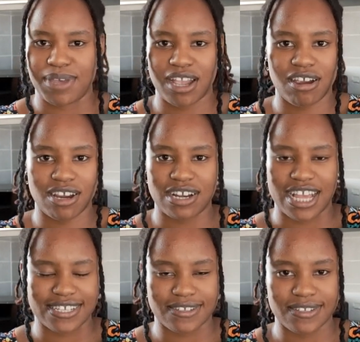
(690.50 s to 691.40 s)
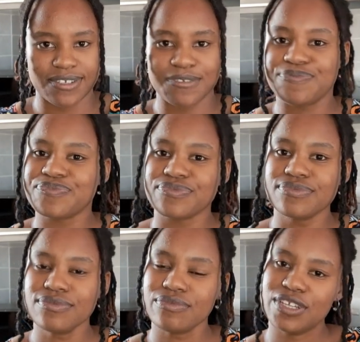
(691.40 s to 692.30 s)
car license.
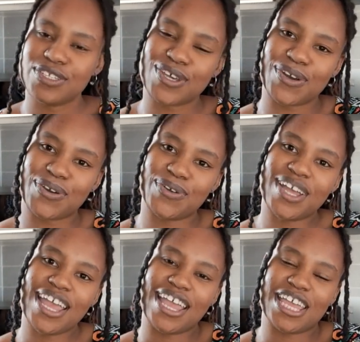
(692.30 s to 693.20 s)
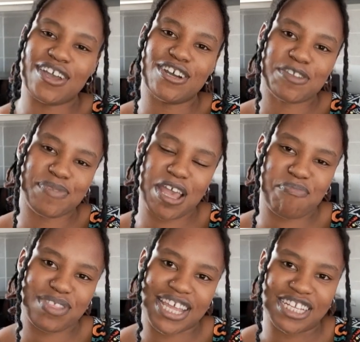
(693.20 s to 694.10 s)
So he hooked me
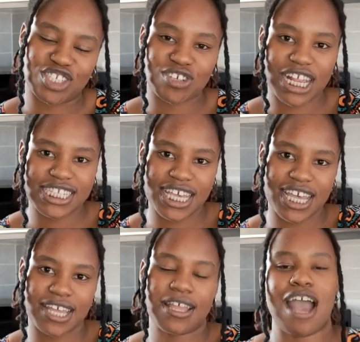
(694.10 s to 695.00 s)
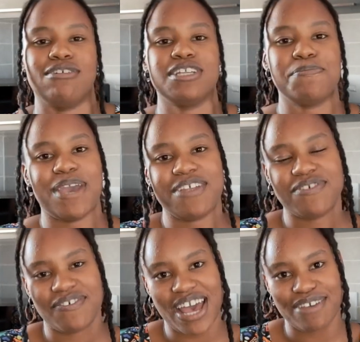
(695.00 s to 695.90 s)
up with an instructor. I only paid
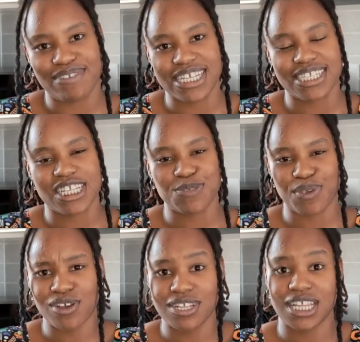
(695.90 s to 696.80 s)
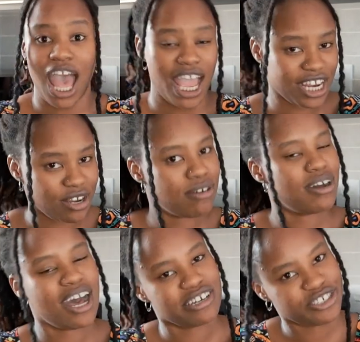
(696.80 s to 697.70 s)
for 5 lessons because I know
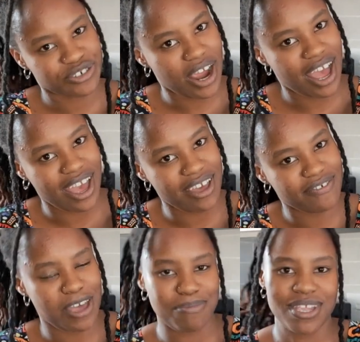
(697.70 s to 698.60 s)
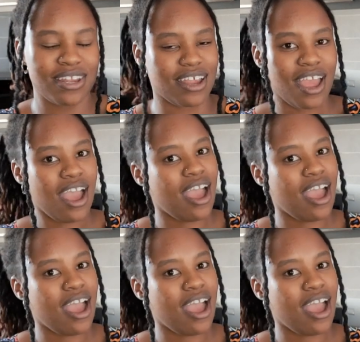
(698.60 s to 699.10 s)
how to drive. I mean,